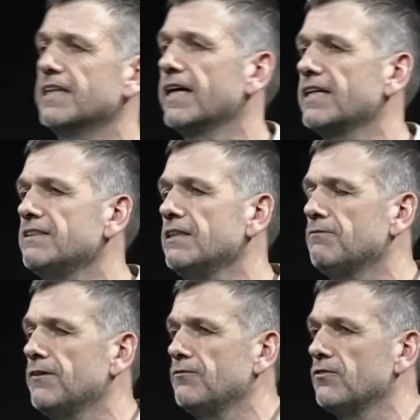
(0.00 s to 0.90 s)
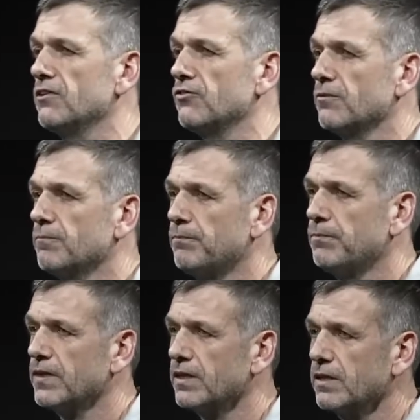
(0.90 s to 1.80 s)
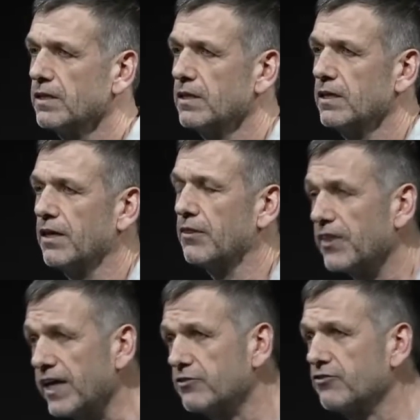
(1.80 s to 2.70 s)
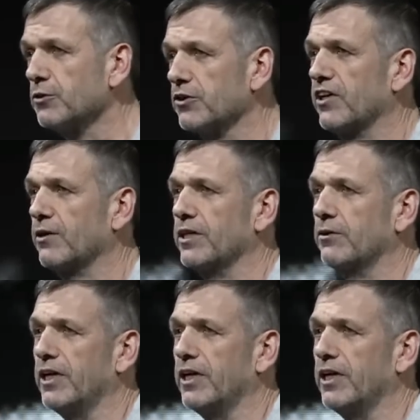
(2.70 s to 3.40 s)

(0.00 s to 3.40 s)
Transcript: in the 1950s. And thanks to a Saudi